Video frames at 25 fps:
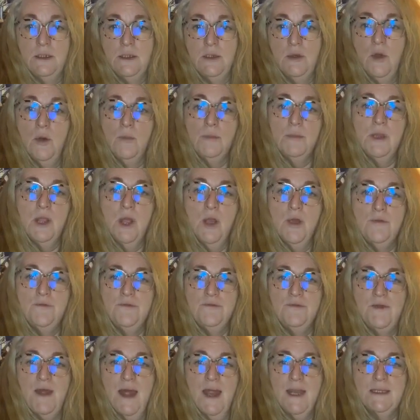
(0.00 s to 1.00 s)
Got me
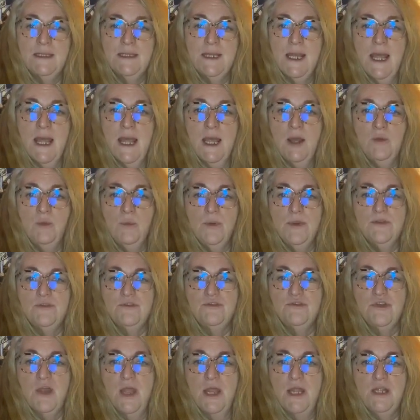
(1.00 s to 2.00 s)
own van now
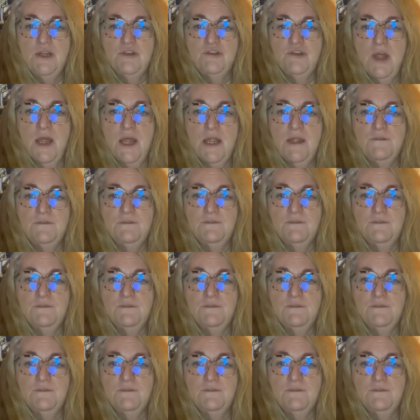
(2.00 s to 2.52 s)
with J.J.